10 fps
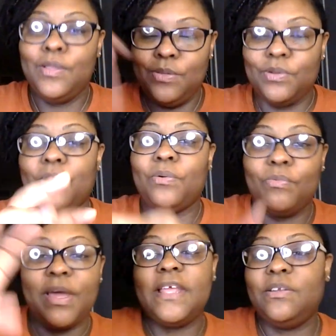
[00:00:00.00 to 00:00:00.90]

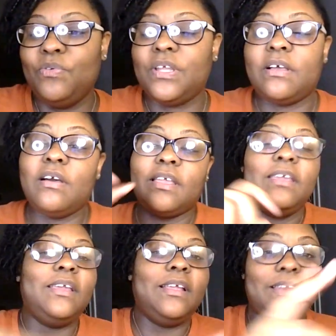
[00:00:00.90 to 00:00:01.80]
where they do the
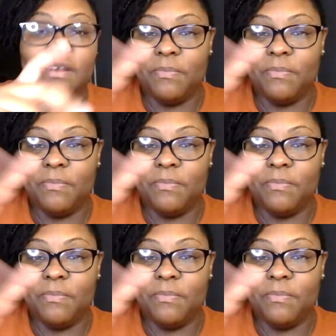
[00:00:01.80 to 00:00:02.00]
cooking and the